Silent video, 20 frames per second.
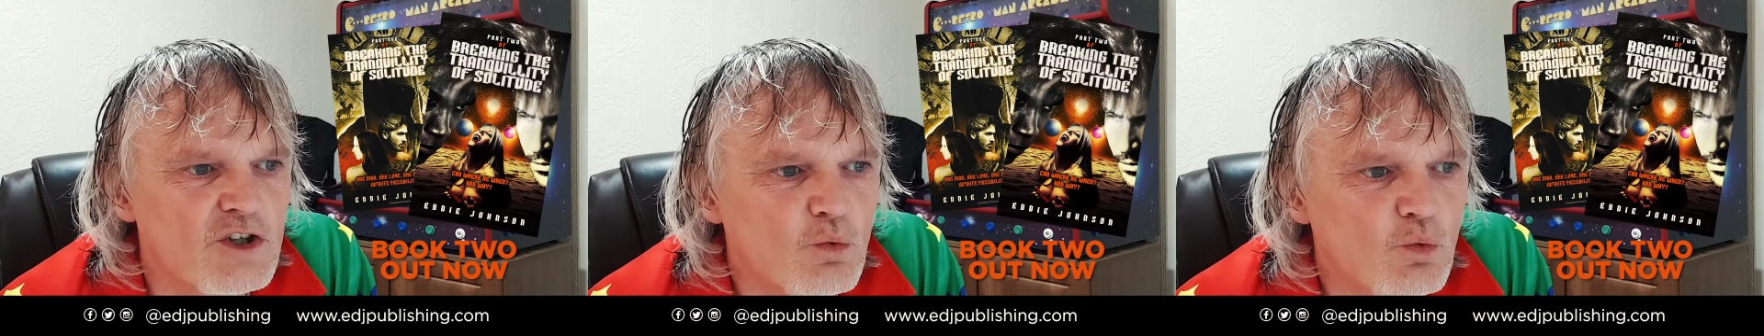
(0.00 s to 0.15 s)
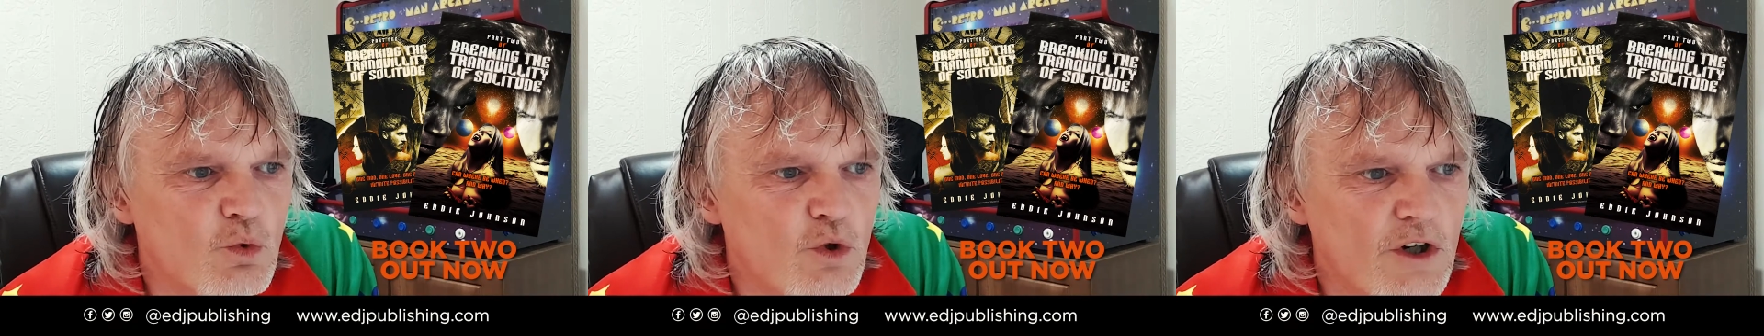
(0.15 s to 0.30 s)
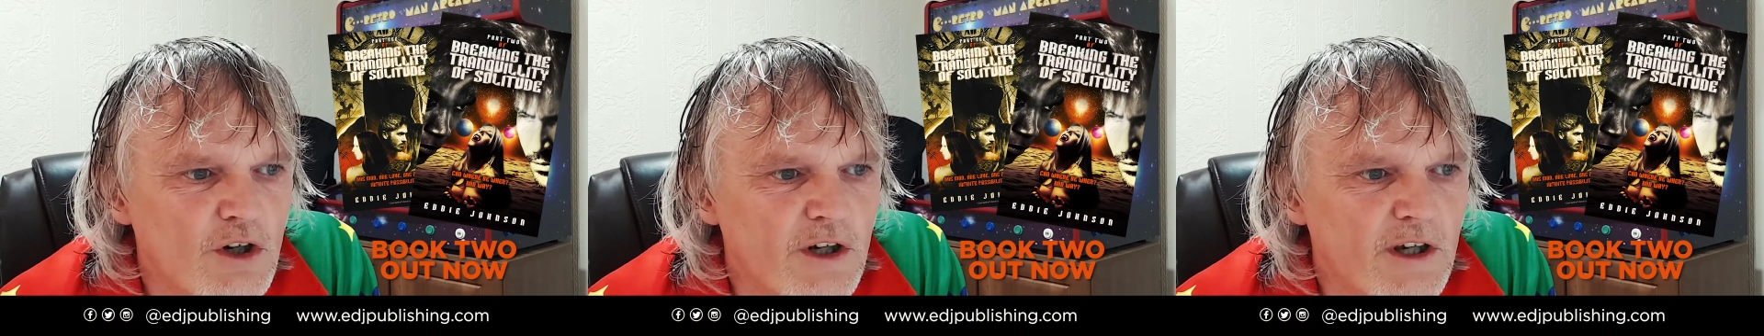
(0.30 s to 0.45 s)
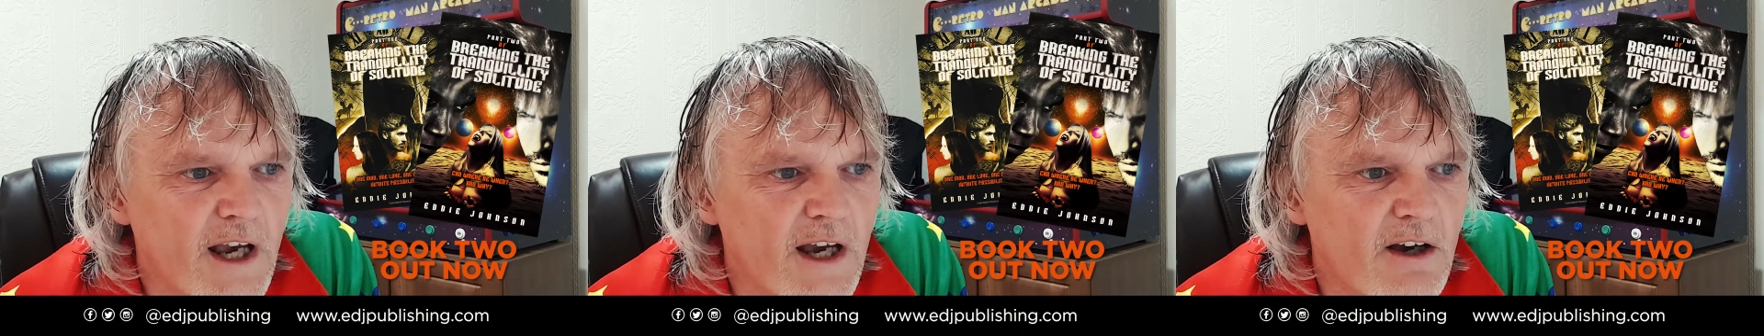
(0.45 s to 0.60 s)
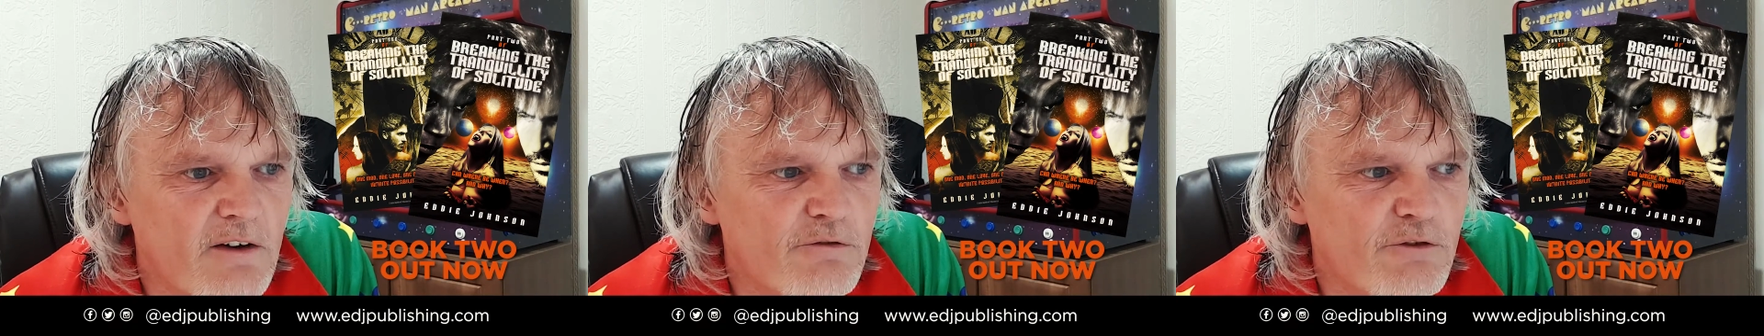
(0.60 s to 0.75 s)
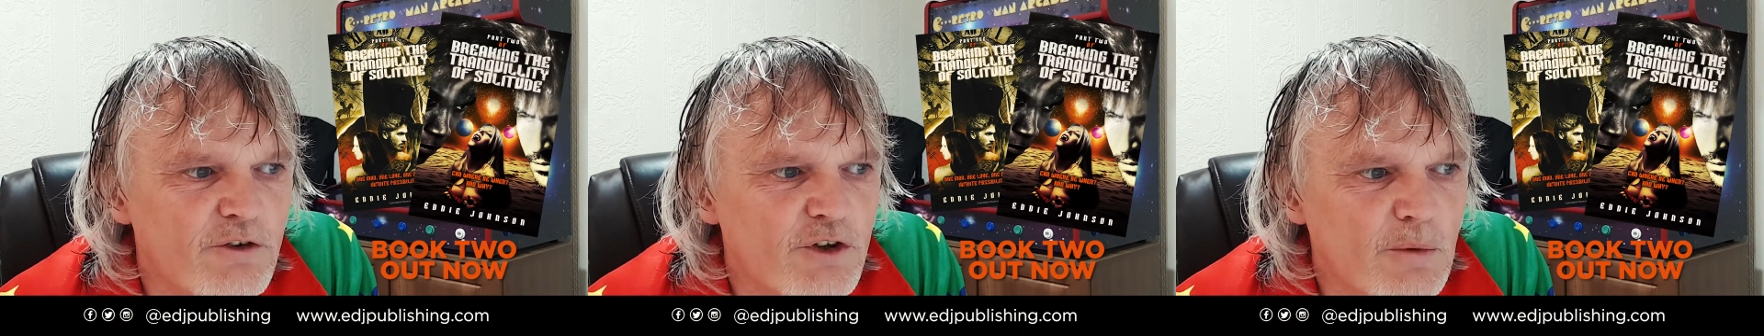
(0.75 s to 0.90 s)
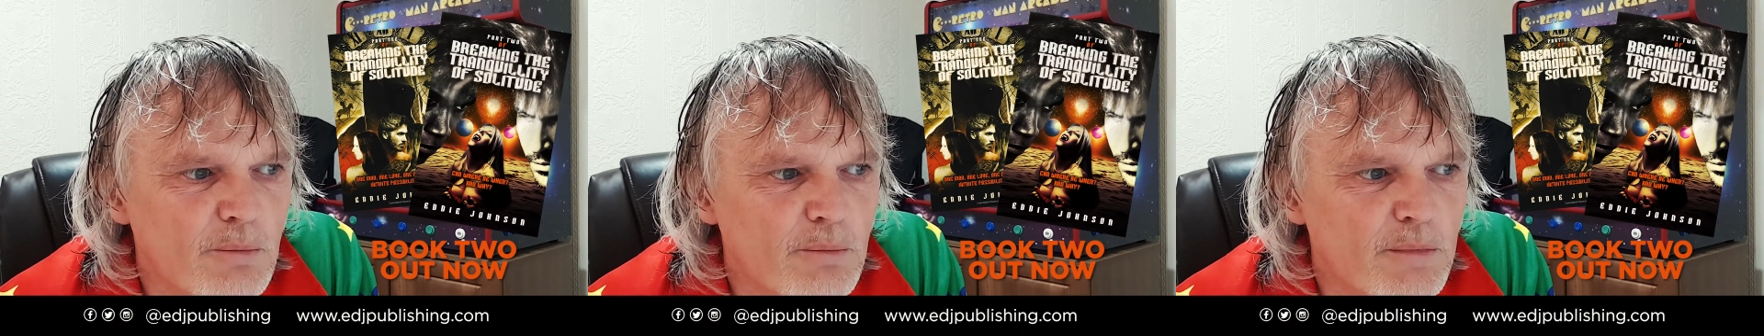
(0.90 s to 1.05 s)
a workout
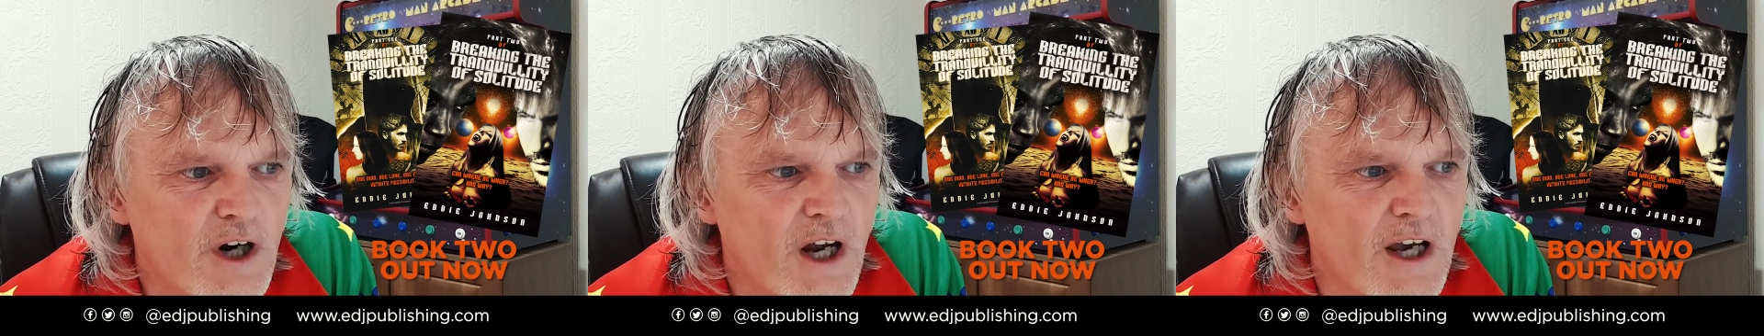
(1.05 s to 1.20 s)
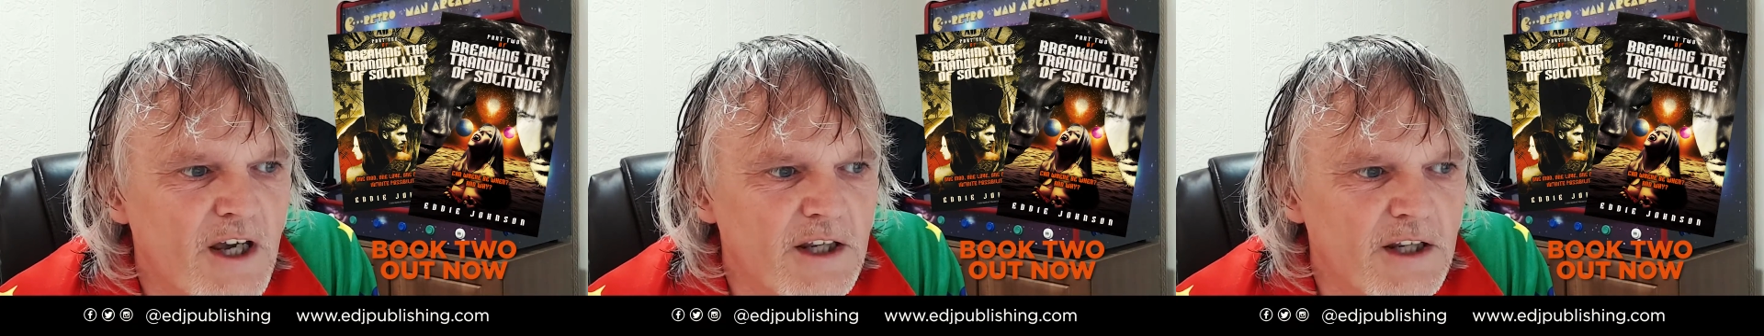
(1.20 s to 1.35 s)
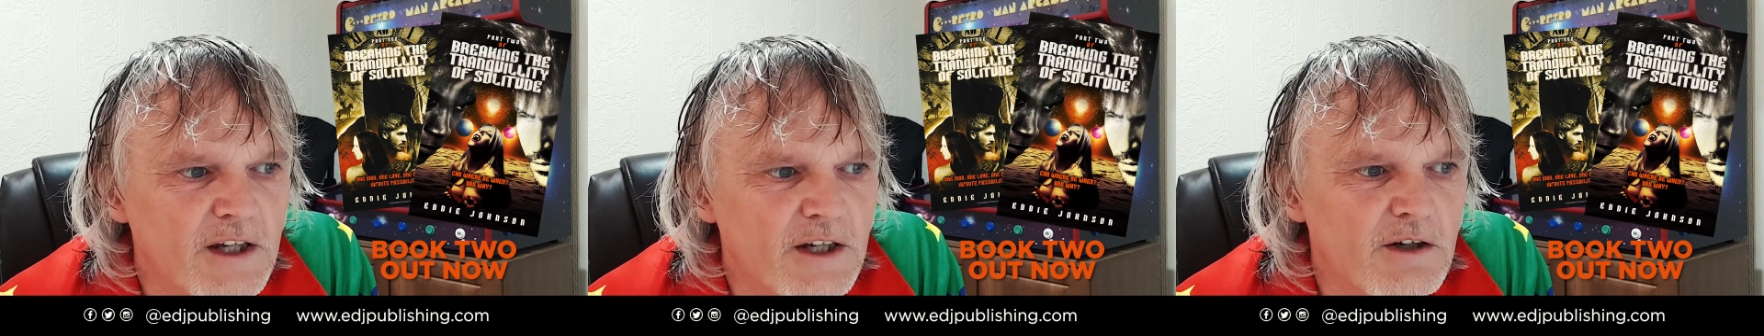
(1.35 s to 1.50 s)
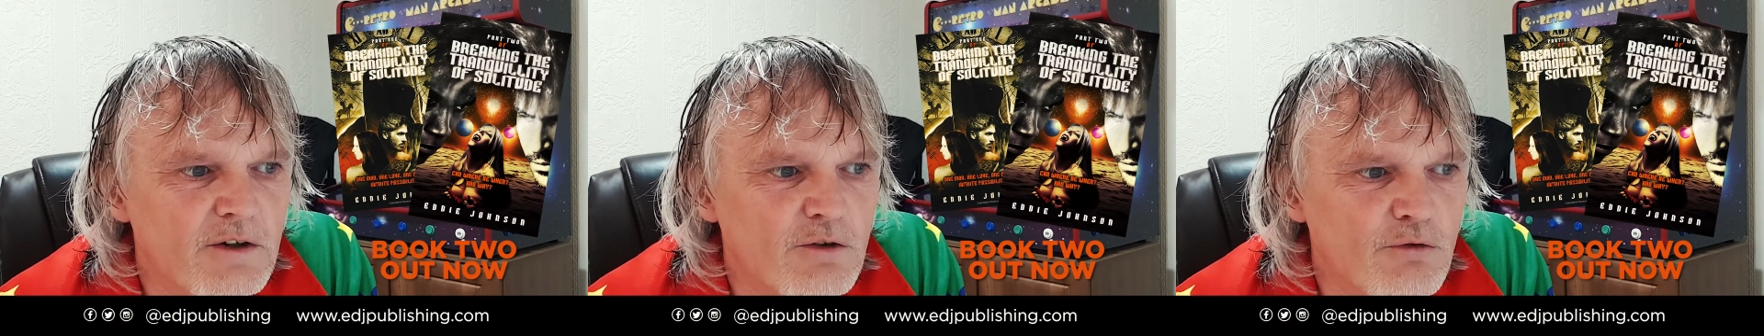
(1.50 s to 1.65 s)
for the brain,